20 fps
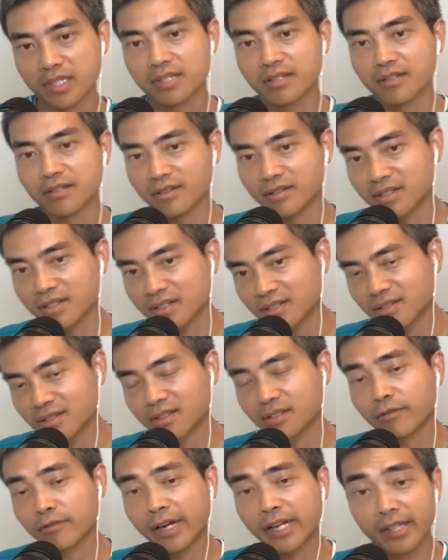There's
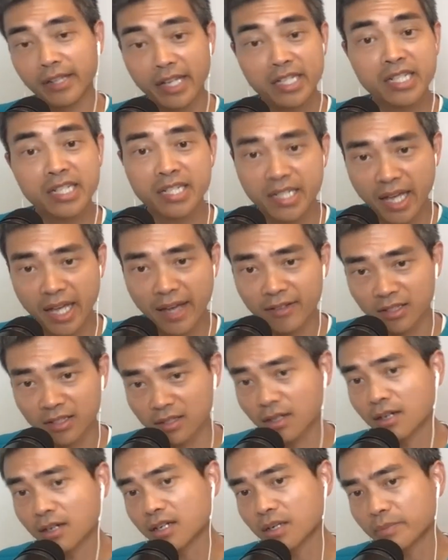the regulations haven't
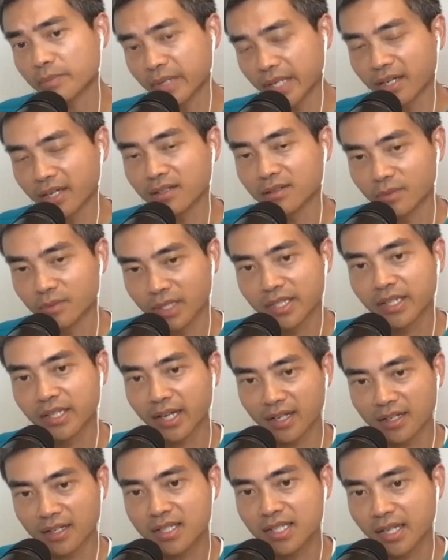caught up yet with
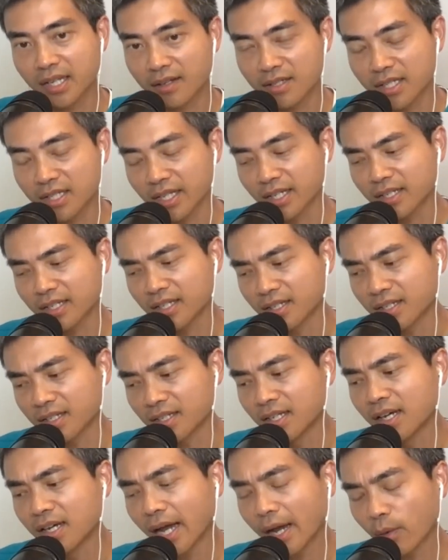that. Right. It sounds like,
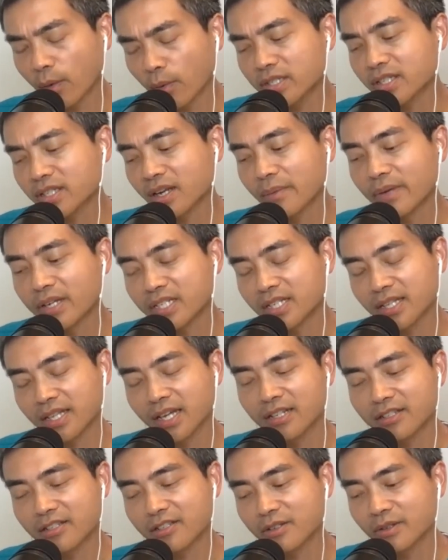and I was going to mention
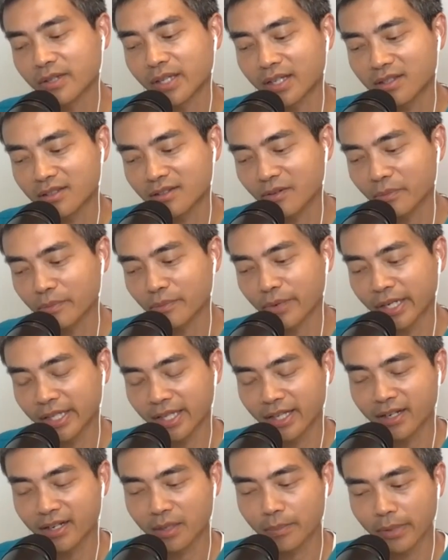that too. Thanks for
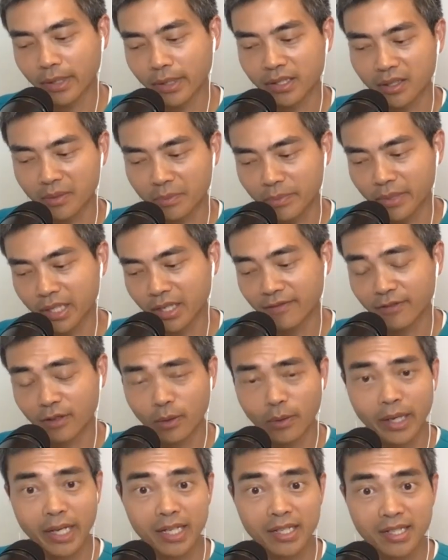bringing that up about the
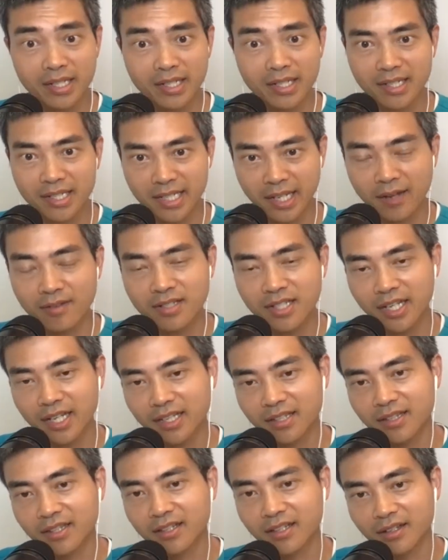PFOAs. It, it sounds
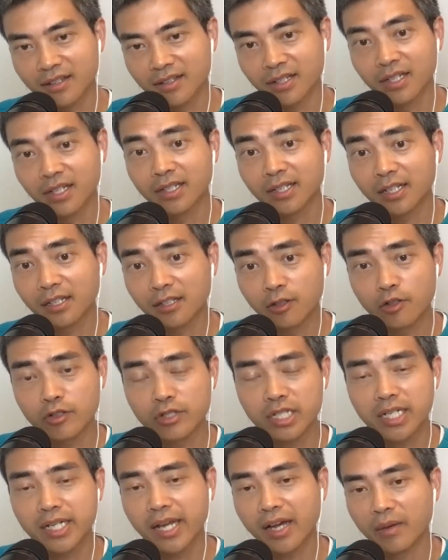like the
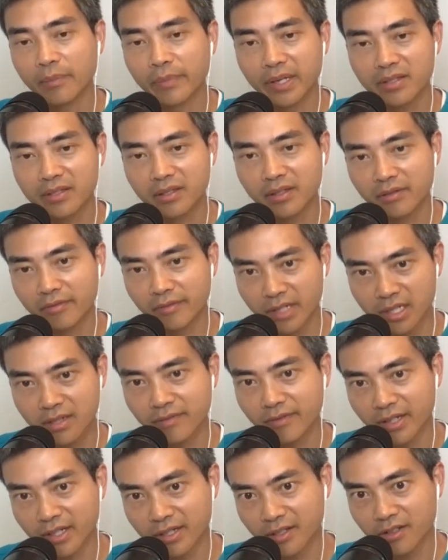conclusion now, based on the
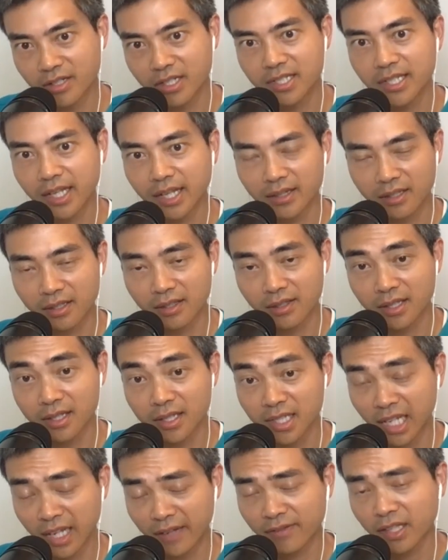recent research, is that the the
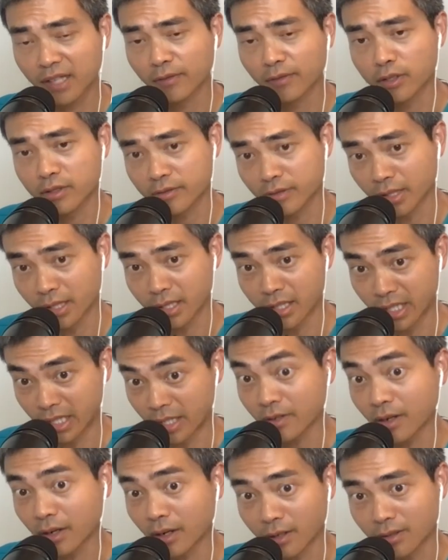safe level is really
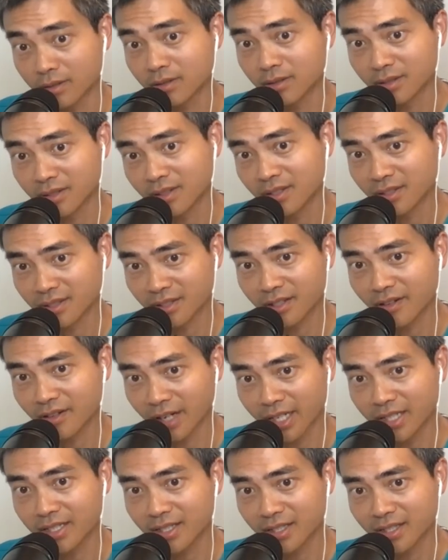zero.
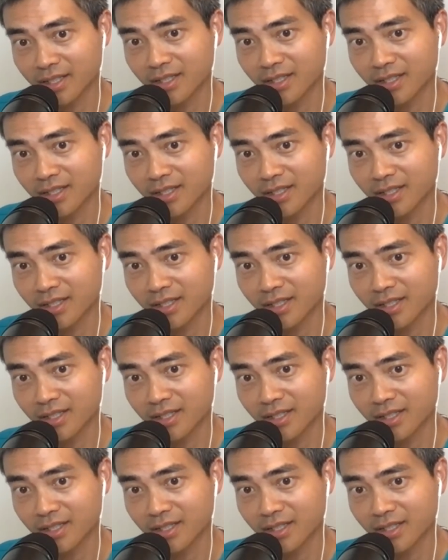Correct